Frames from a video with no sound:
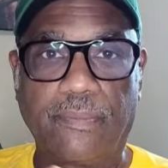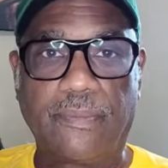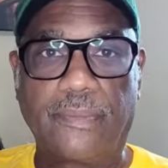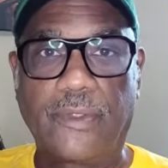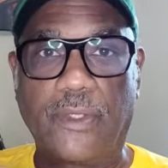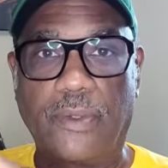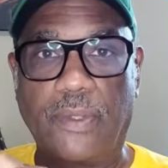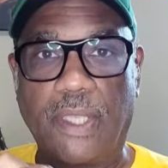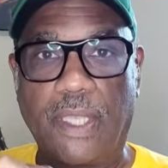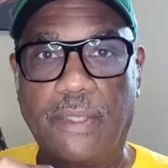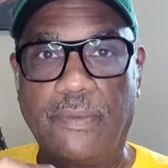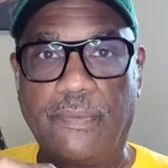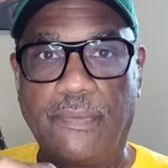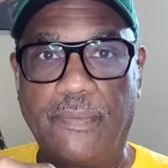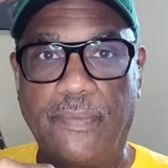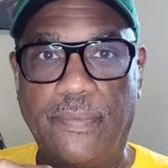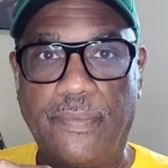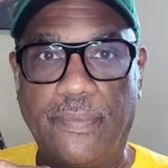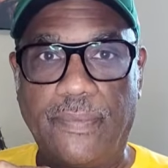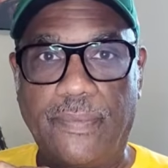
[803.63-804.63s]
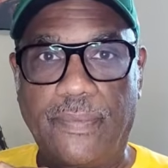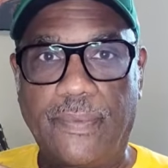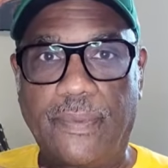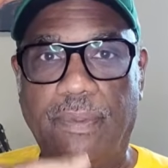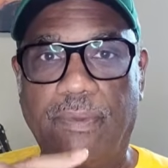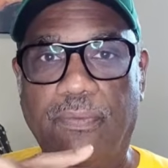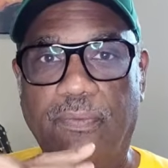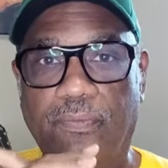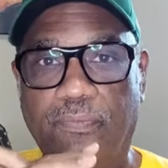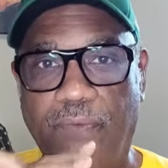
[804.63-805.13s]
Okay?
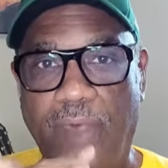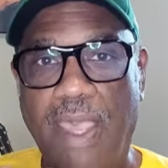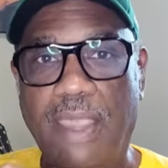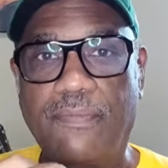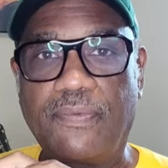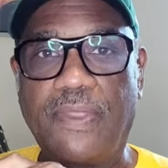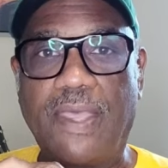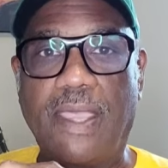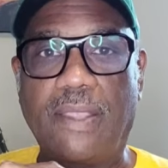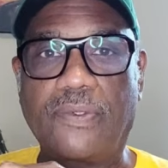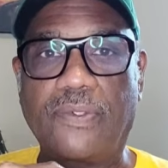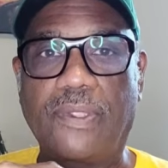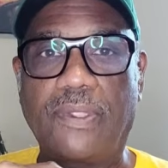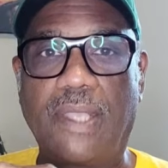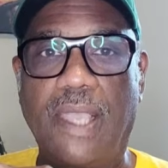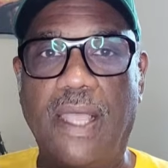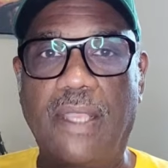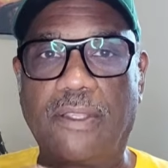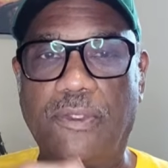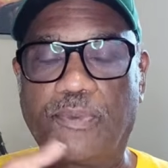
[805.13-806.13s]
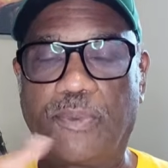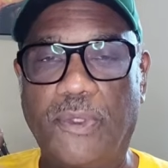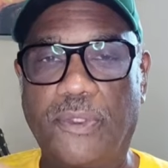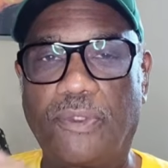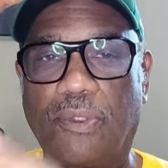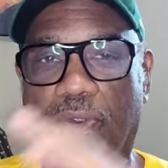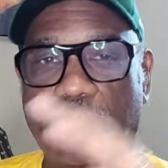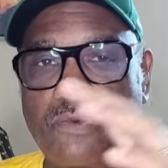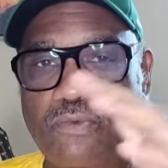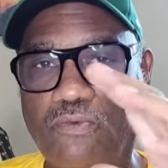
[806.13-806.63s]
$5,000 puts
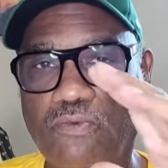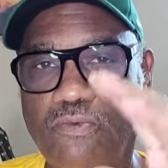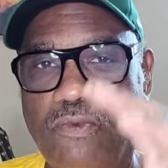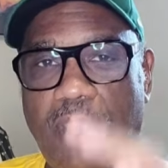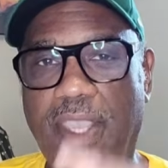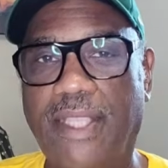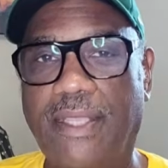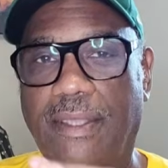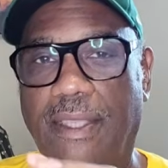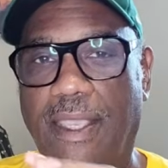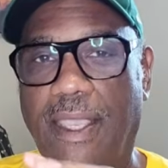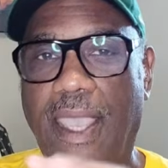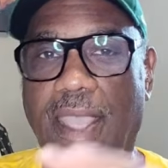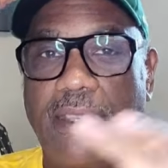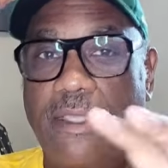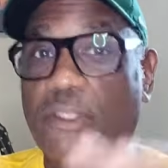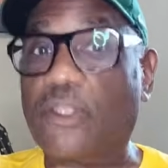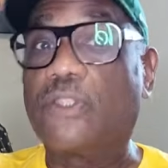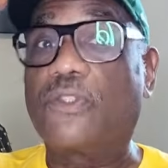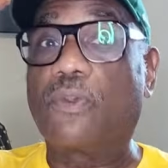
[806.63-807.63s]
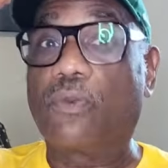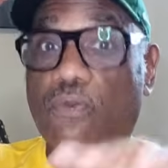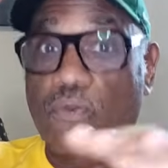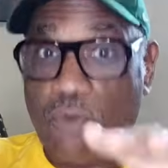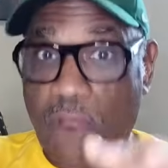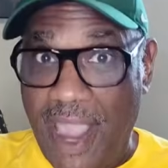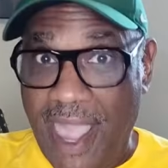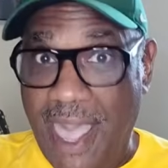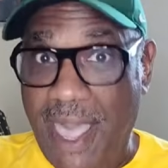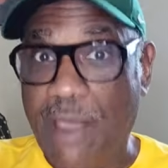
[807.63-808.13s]
us right there. And it's
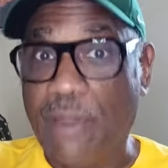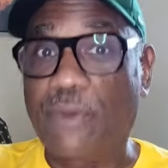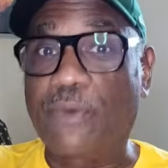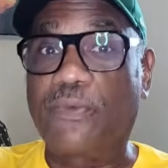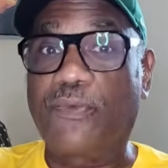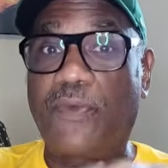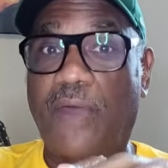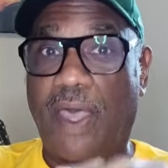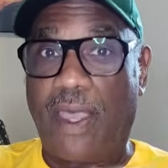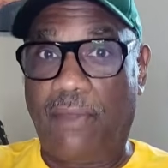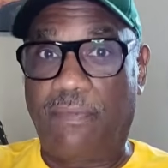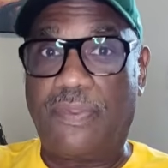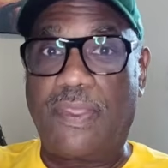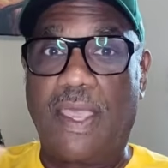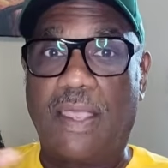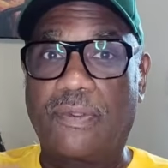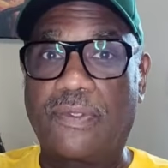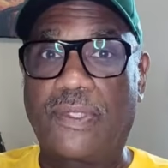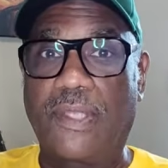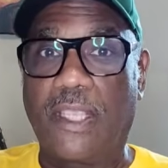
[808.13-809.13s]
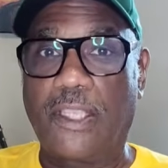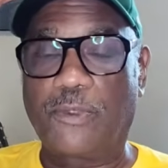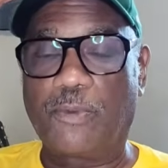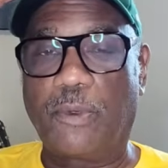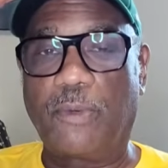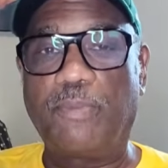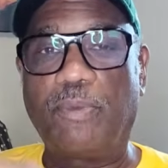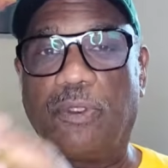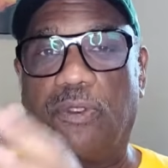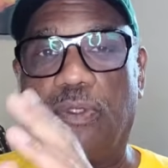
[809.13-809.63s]
around $5,000, but
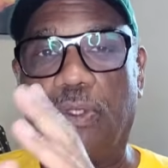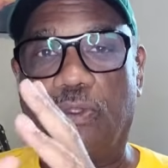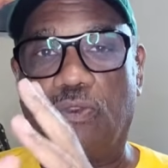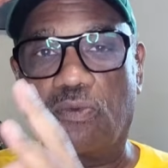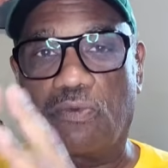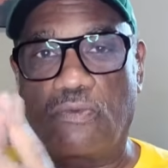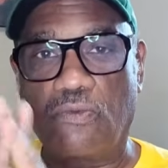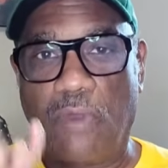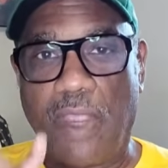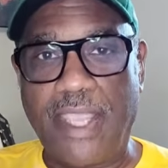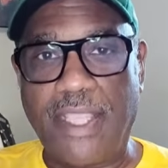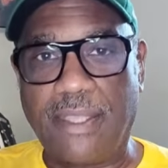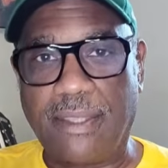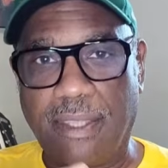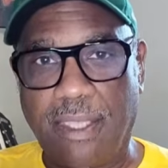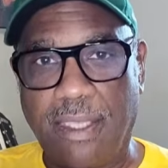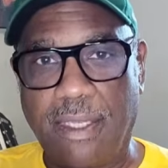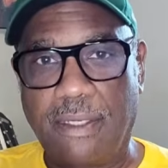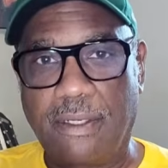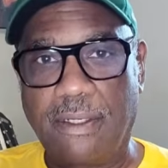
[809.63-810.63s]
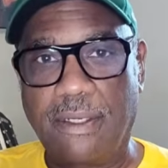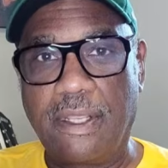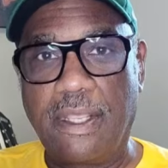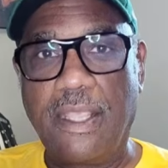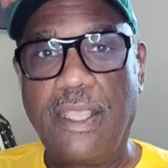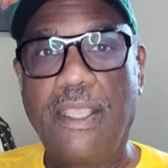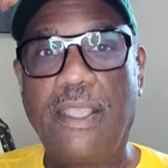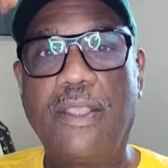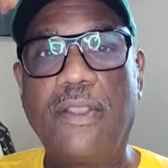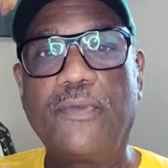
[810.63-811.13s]
puts us right there
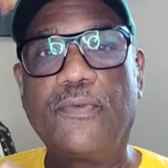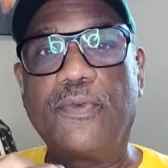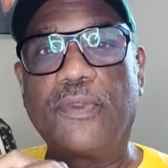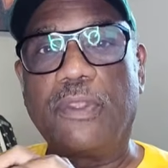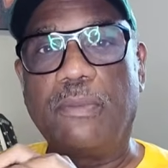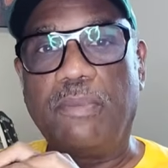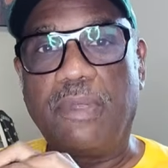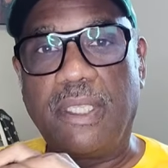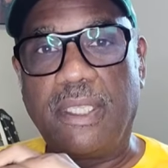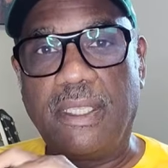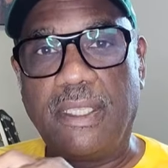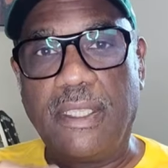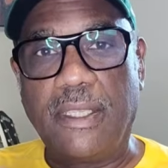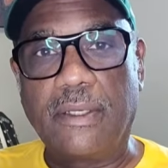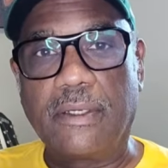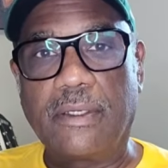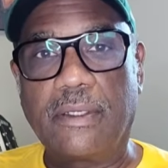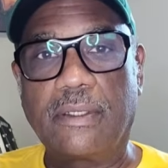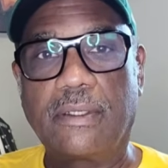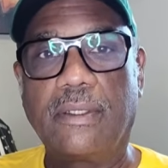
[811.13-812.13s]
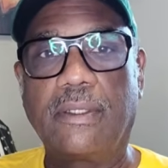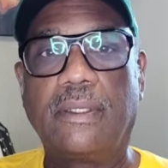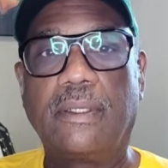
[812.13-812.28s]
for the beginner